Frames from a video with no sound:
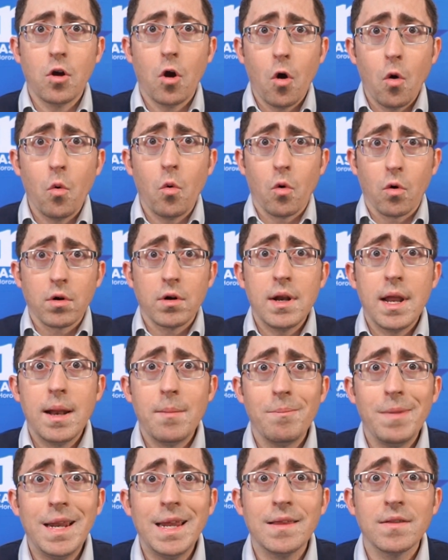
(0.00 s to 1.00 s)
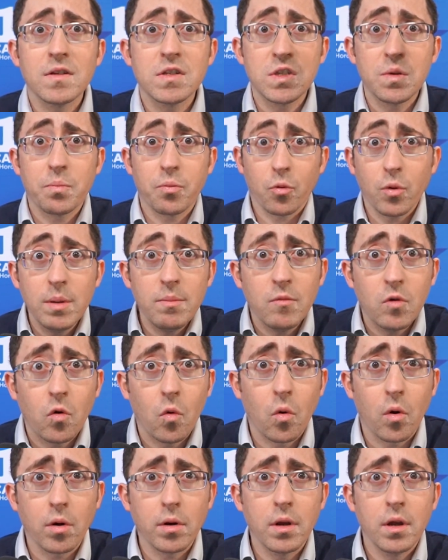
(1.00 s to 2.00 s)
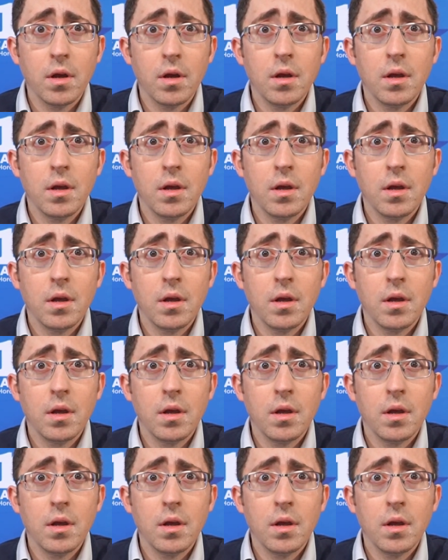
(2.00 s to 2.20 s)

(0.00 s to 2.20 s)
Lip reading: coordinate, meaning the Supreme Court.